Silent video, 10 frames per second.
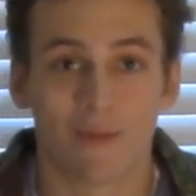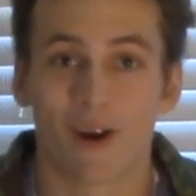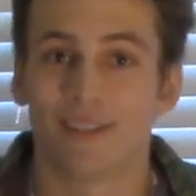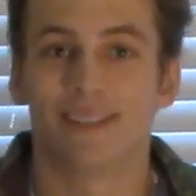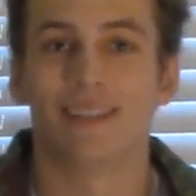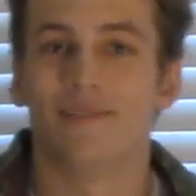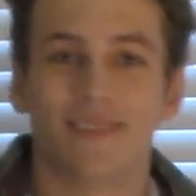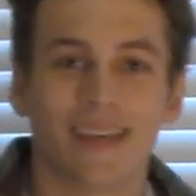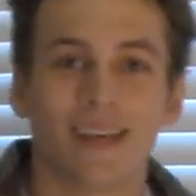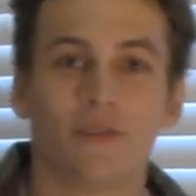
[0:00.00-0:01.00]
you watch
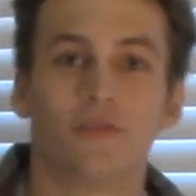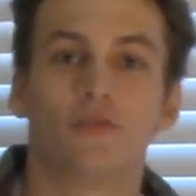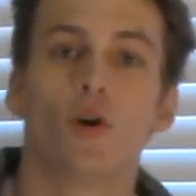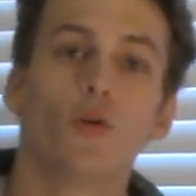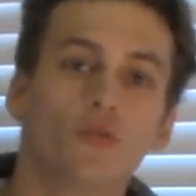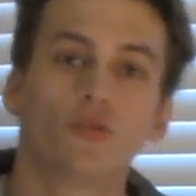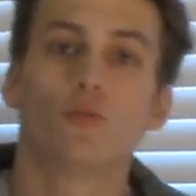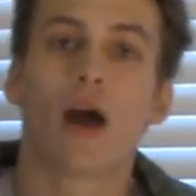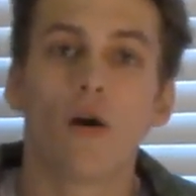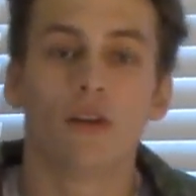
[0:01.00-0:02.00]
TV, you're so
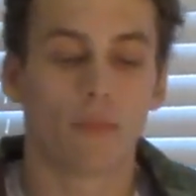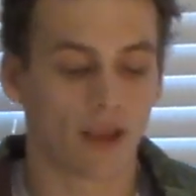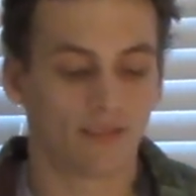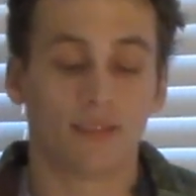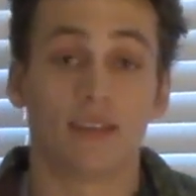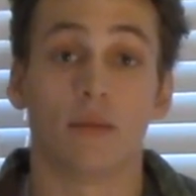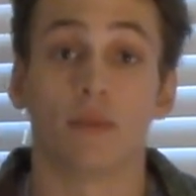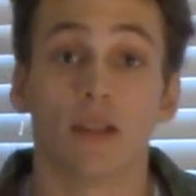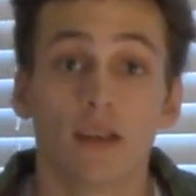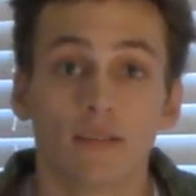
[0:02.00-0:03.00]
surrounded by
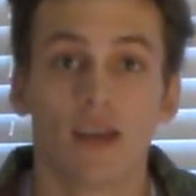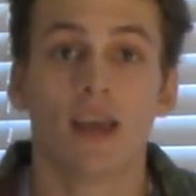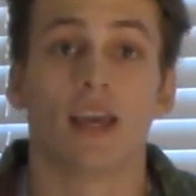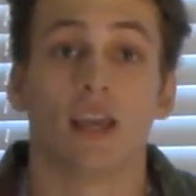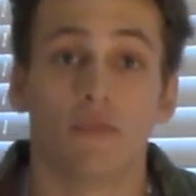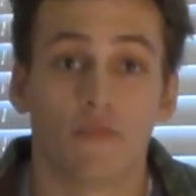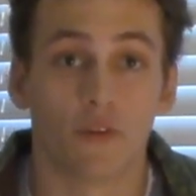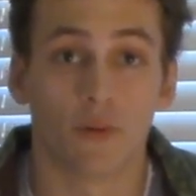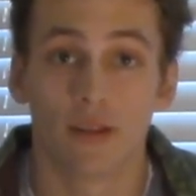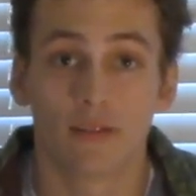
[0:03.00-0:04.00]
stimulus,
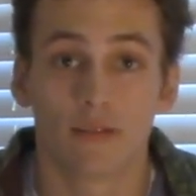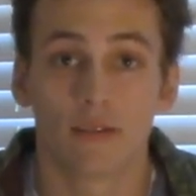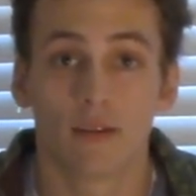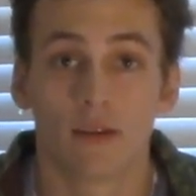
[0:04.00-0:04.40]
influence,